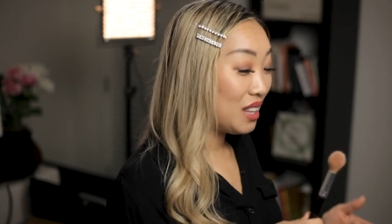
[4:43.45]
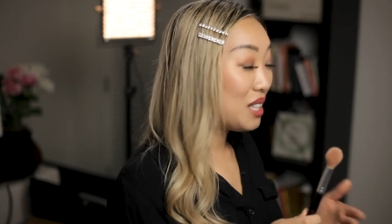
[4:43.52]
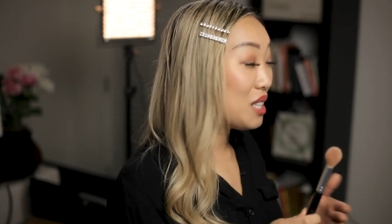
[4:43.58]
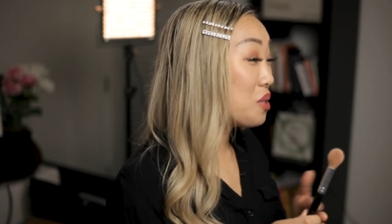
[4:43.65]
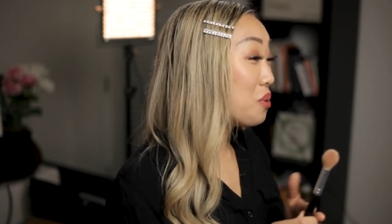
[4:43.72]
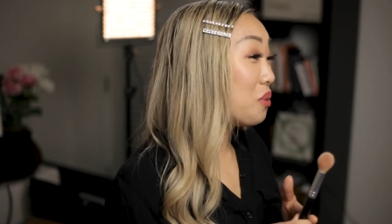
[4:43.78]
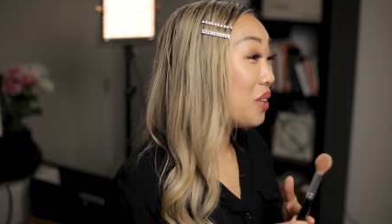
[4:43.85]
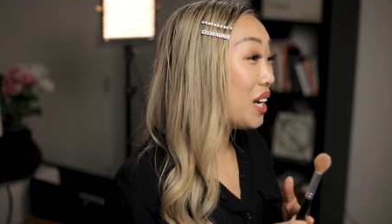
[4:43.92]
This
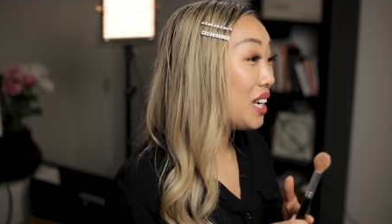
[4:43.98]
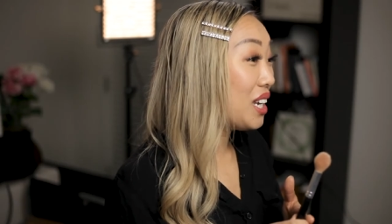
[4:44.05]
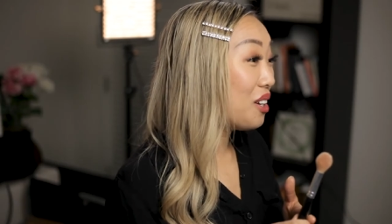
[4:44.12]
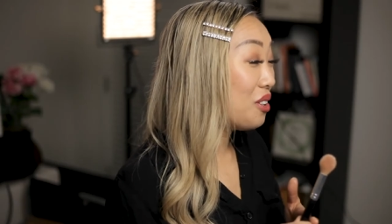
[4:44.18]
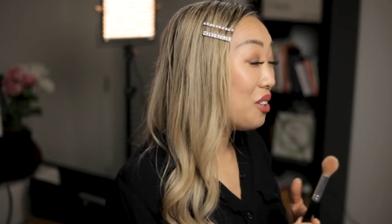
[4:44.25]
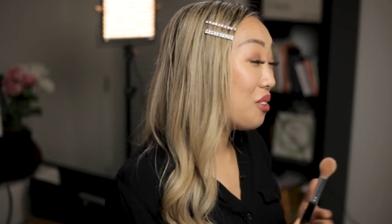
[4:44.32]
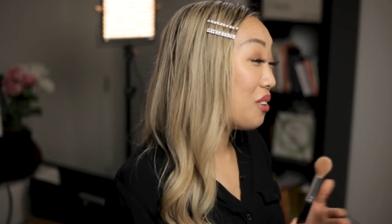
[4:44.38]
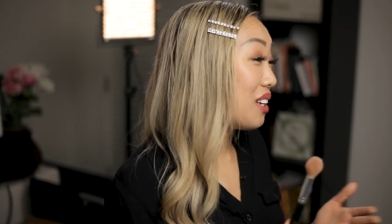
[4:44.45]
one right here
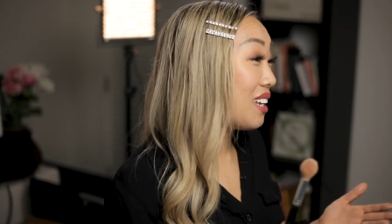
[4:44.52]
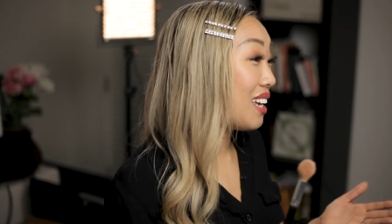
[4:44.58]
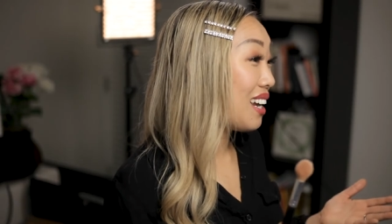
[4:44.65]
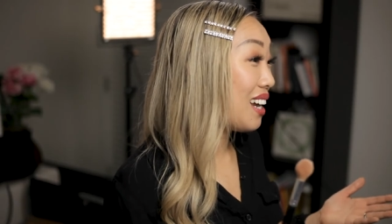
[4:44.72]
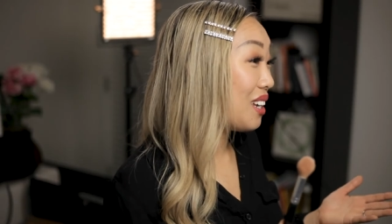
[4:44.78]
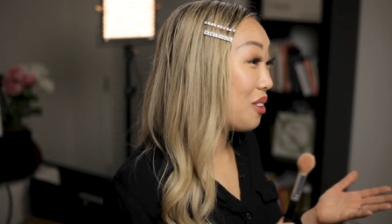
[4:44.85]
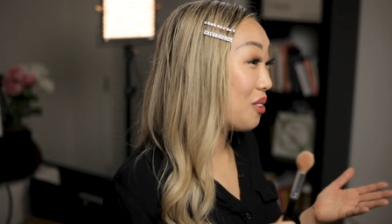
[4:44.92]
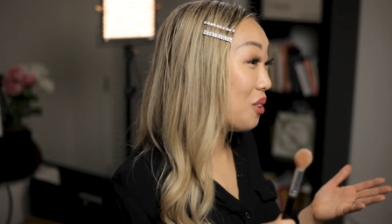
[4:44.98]
you can get
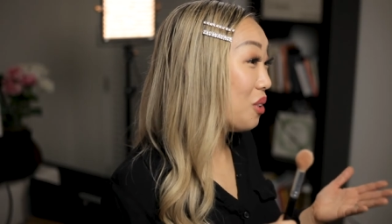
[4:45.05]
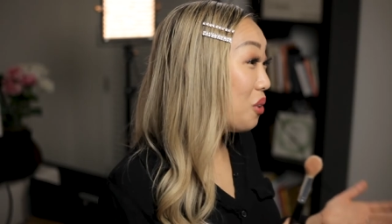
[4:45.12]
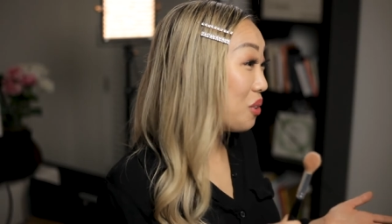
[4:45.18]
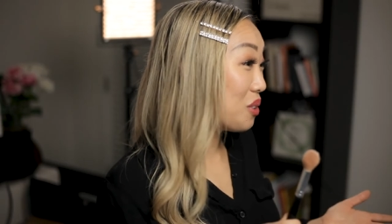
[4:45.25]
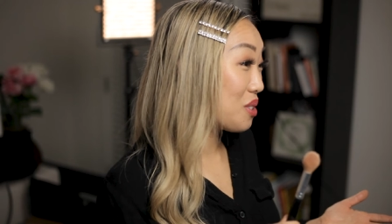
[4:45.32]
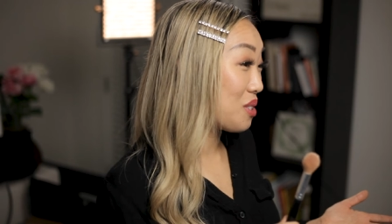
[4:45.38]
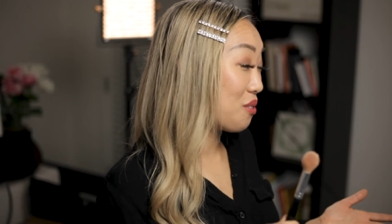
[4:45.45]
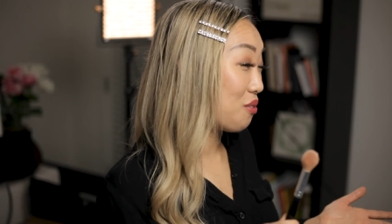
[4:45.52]
at your local
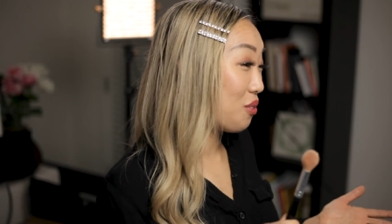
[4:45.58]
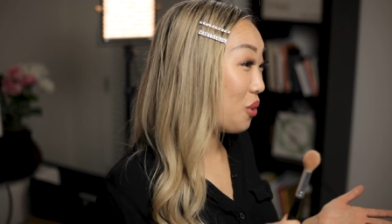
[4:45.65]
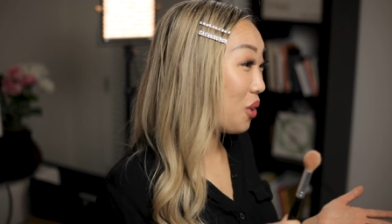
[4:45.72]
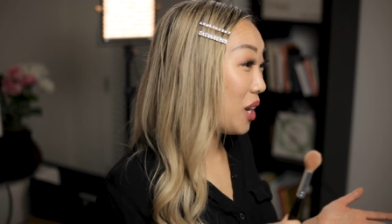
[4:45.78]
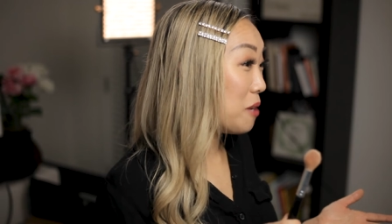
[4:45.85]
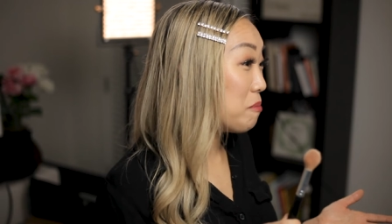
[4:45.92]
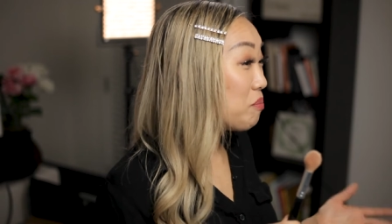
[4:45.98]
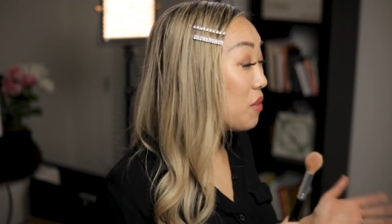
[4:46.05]

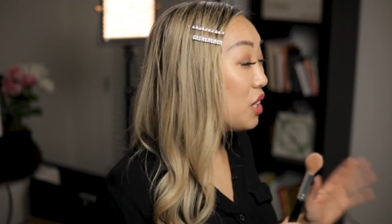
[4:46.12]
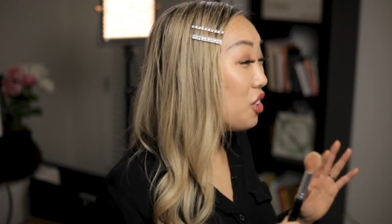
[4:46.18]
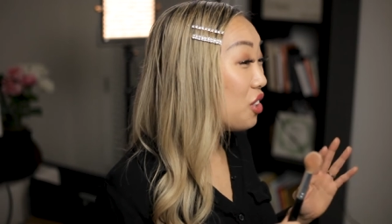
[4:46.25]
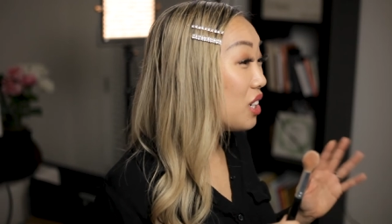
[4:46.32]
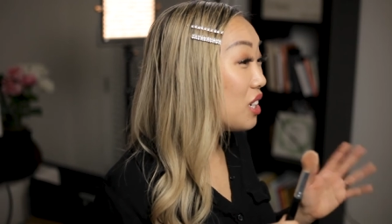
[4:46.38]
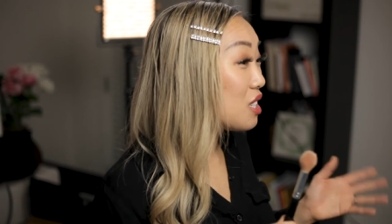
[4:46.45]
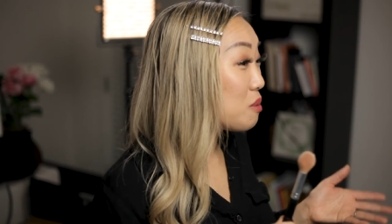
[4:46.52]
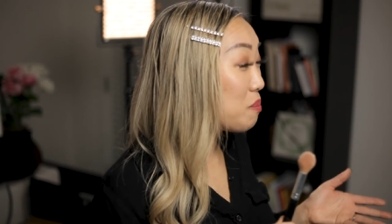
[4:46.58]
Sephora and you're
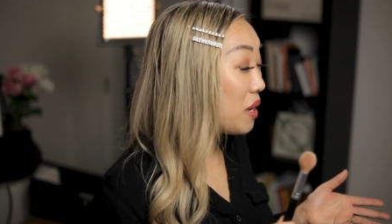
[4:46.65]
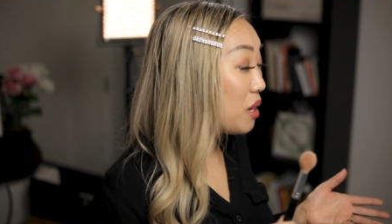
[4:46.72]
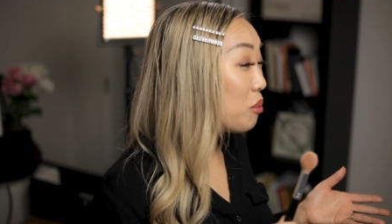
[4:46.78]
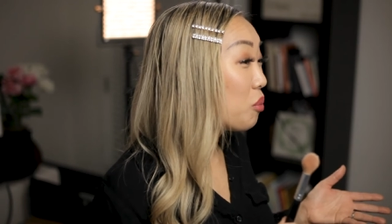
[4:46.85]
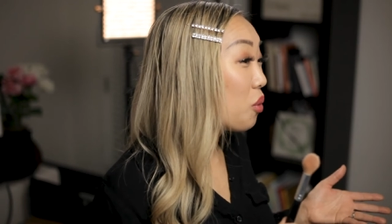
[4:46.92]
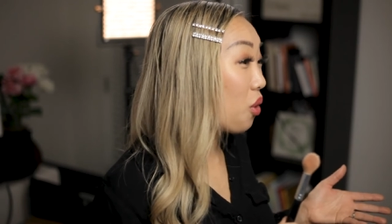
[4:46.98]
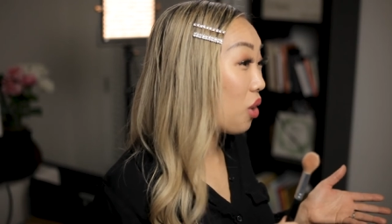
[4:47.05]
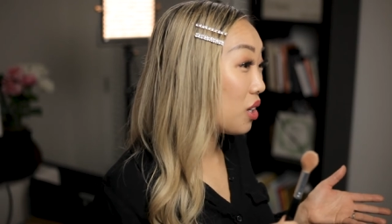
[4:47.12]
gonna spend
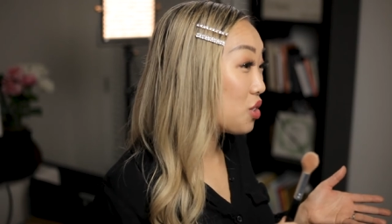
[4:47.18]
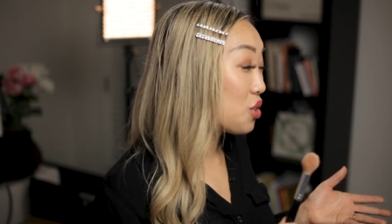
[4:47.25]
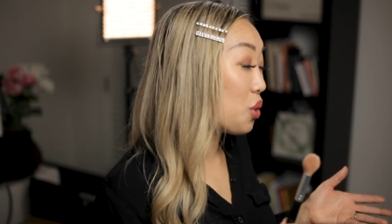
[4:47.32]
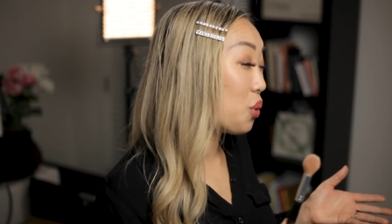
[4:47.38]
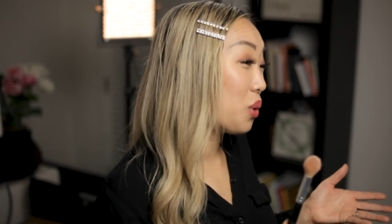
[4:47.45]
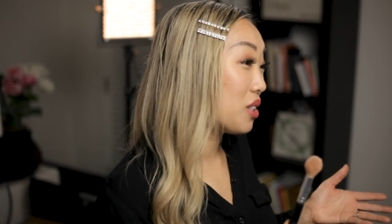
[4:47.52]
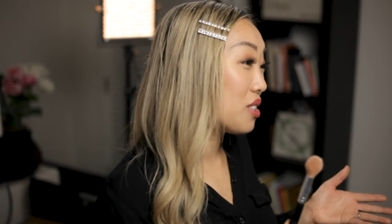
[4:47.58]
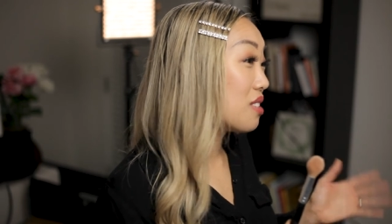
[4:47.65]
more
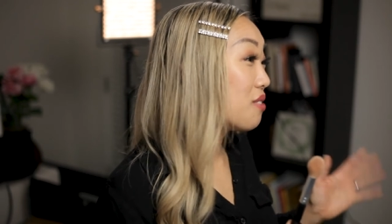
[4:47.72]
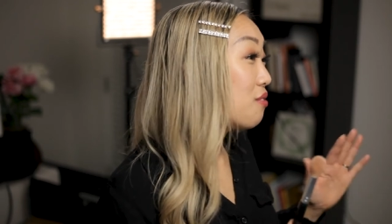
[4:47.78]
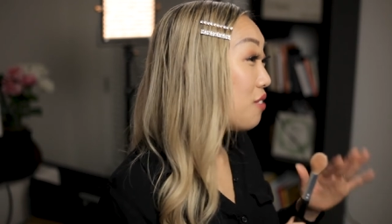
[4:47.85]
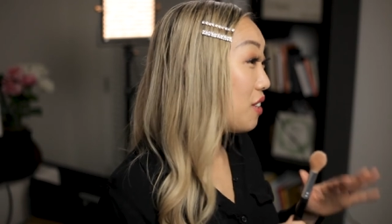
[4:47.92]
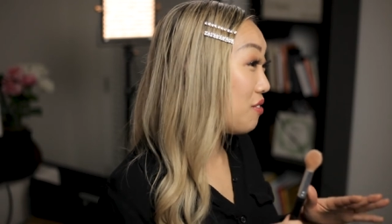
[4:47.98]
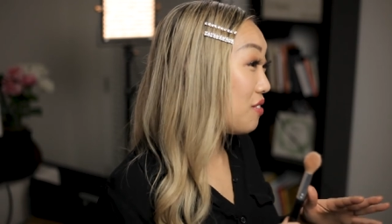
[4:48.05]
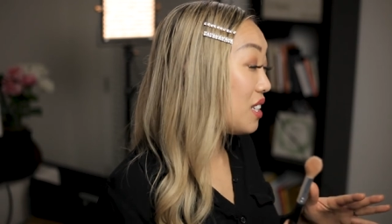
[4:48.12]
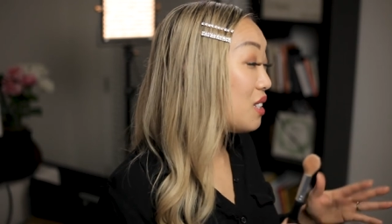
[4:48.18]
towards
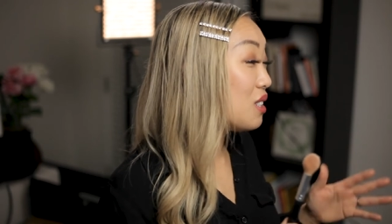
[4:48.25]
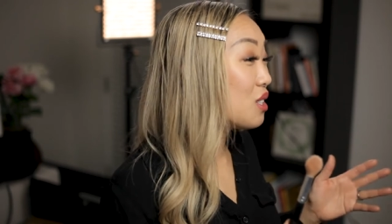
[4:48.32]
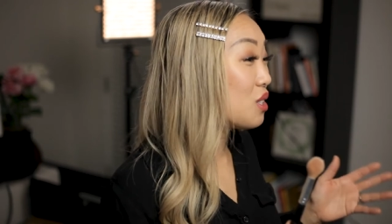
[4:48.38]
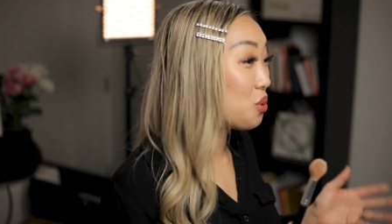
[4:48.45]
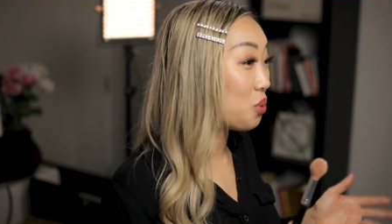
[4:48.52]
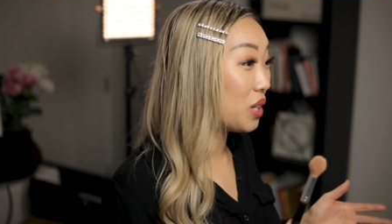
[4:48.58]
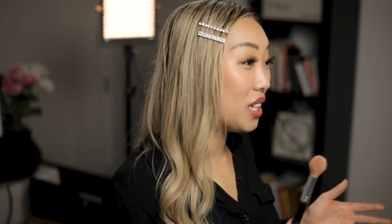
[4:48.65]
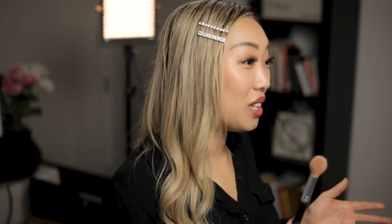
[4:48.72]
$15 to
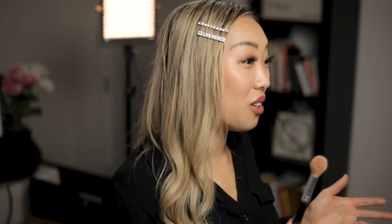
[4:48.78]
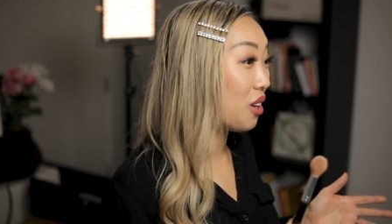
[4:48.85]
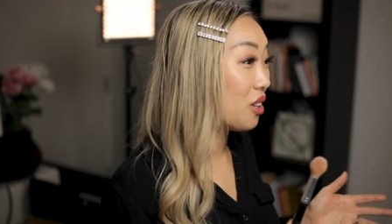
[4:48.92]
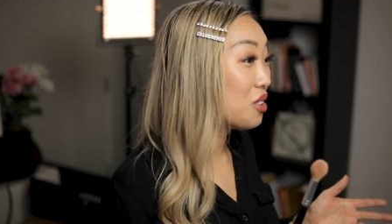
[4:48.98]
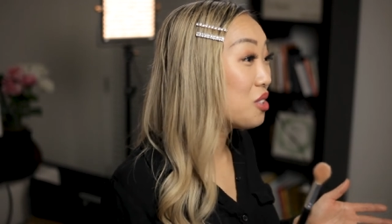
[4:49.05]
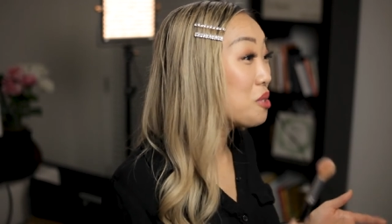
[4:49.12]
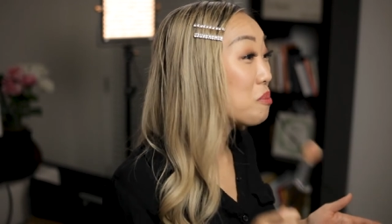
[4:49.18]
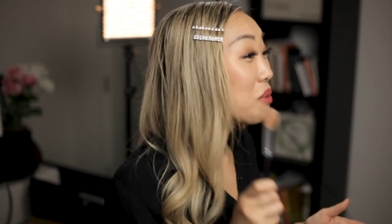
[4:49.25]
$20,